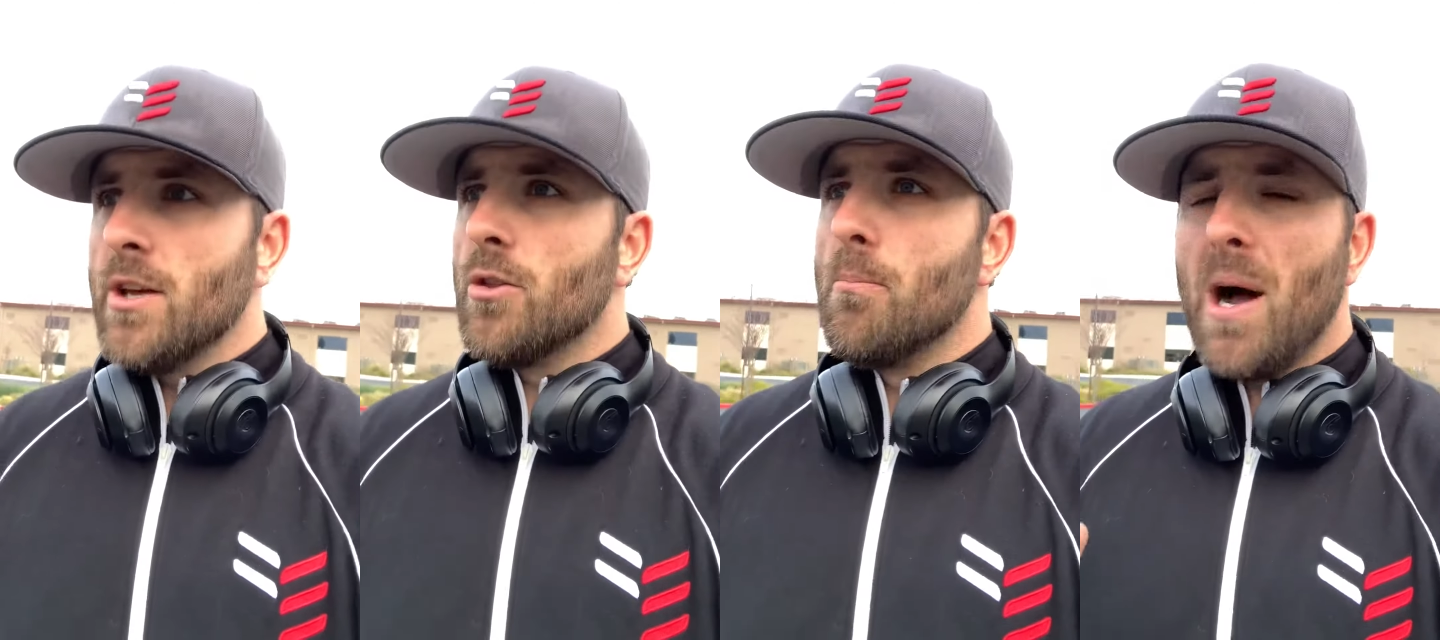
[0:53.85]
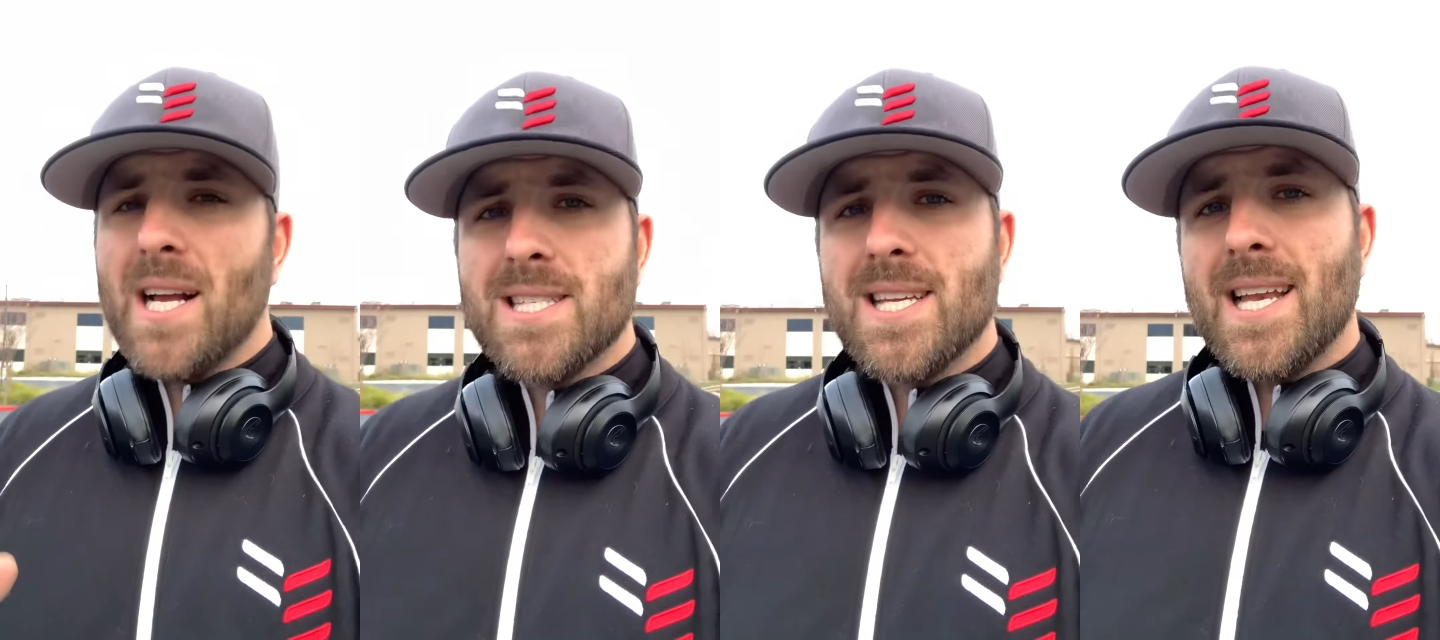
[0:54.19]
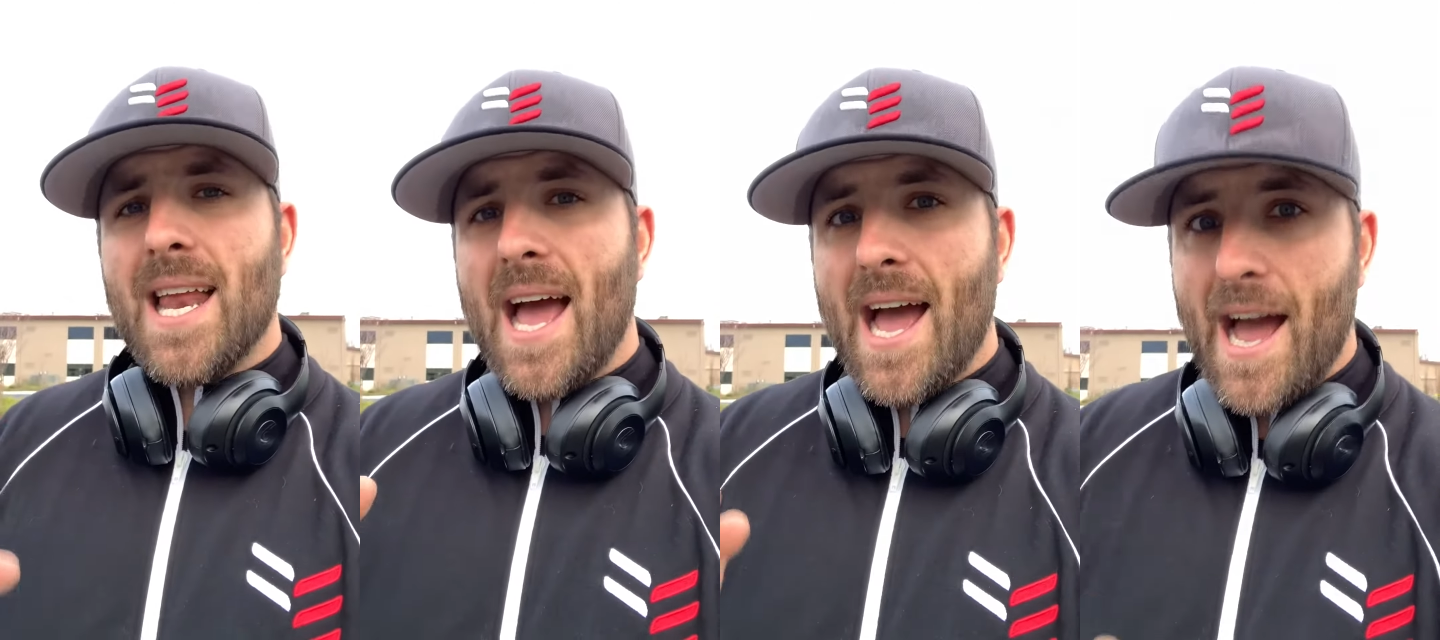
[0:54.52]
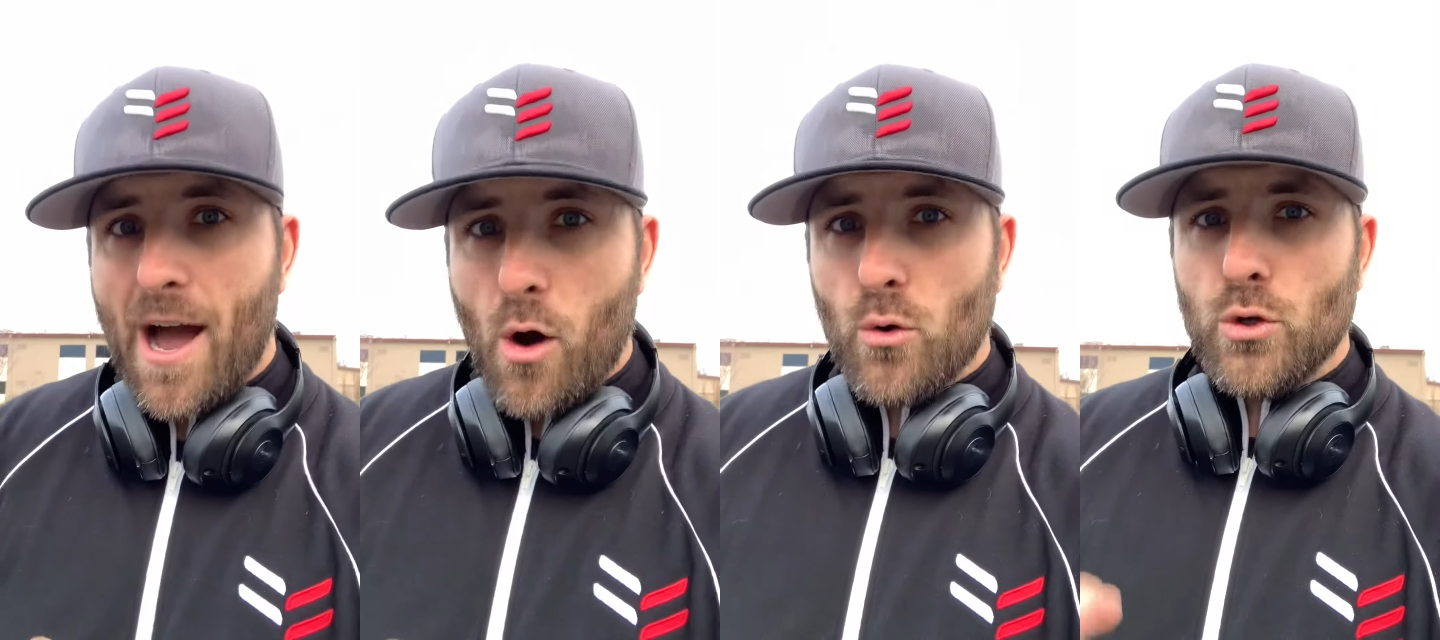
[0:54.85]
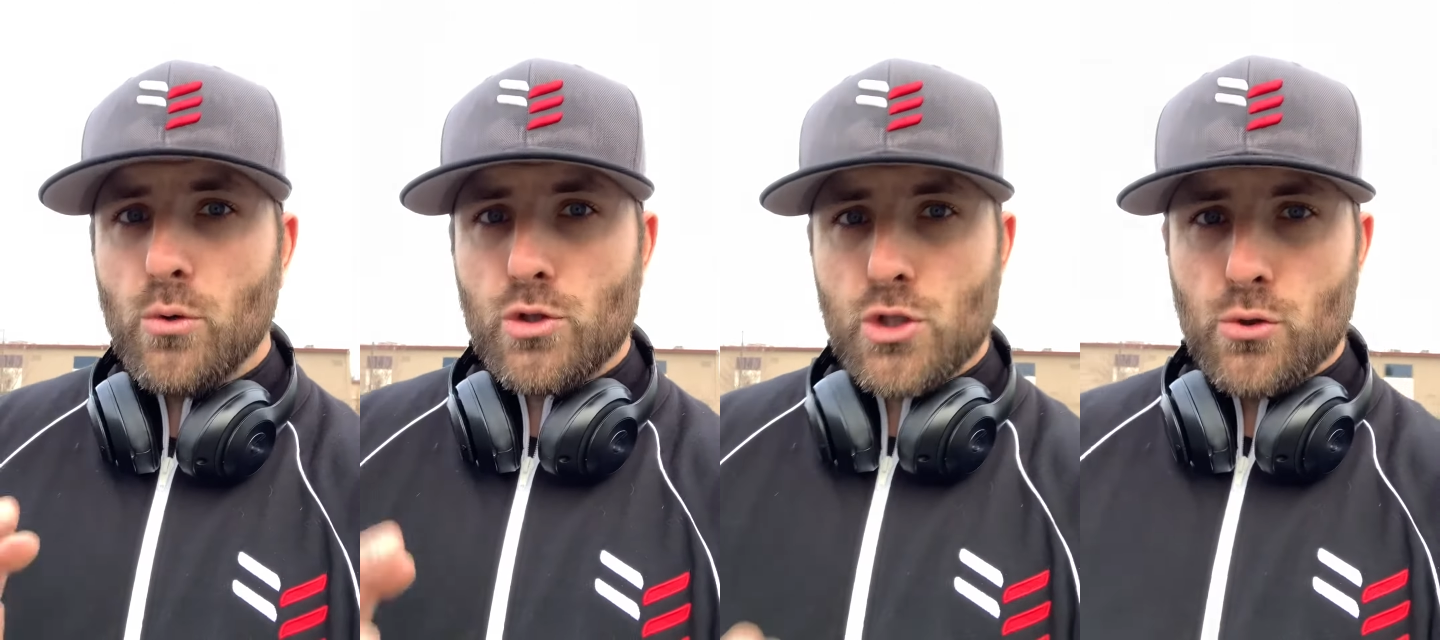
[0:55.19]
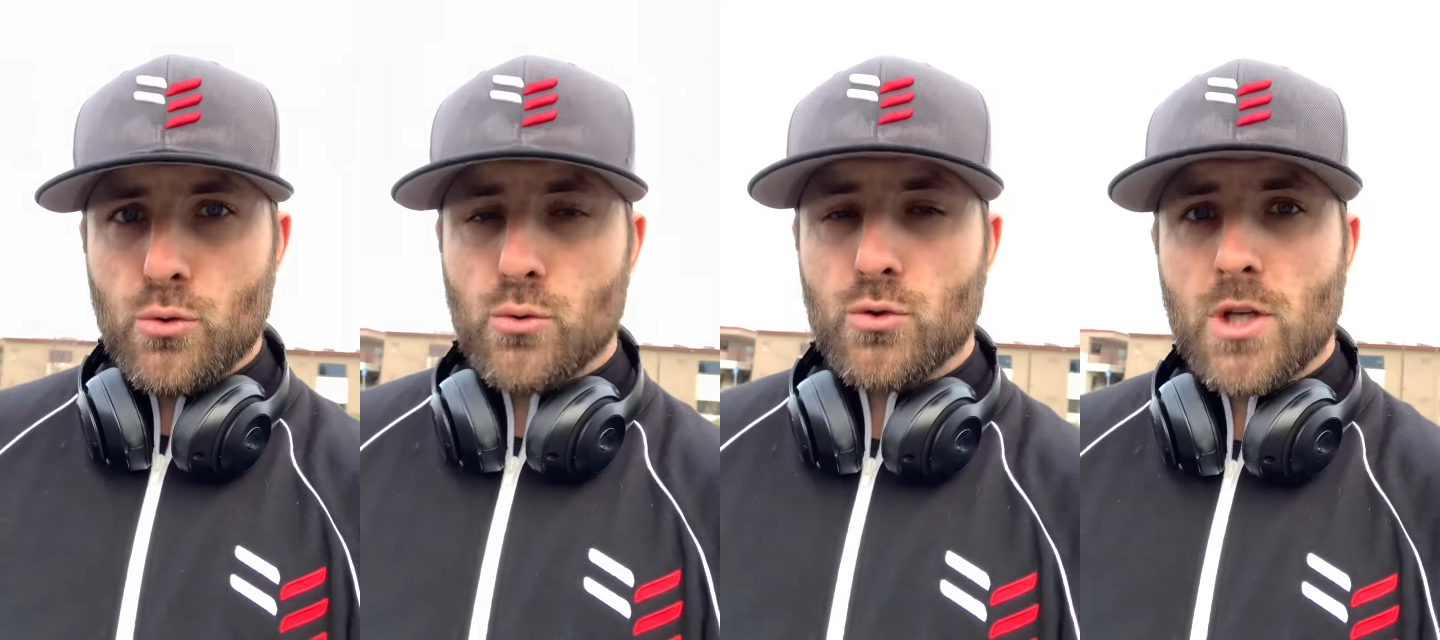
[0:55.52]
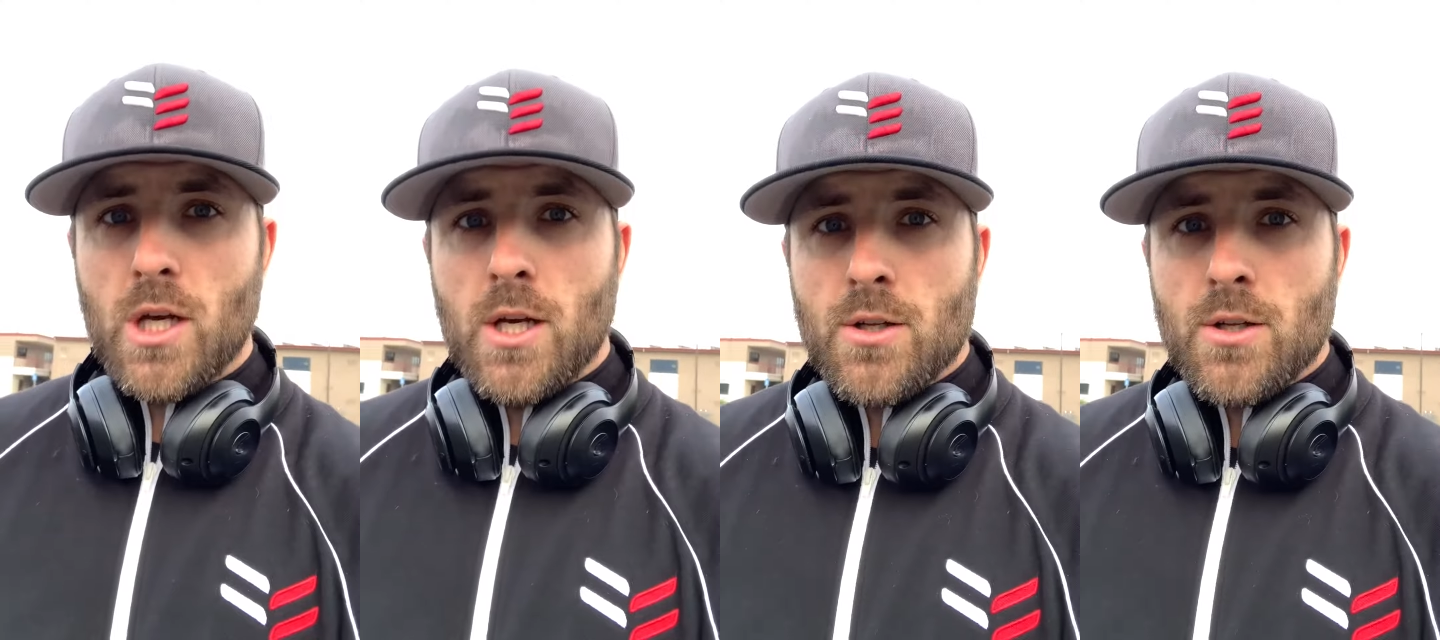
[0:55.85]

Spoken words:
The mindset and how you choose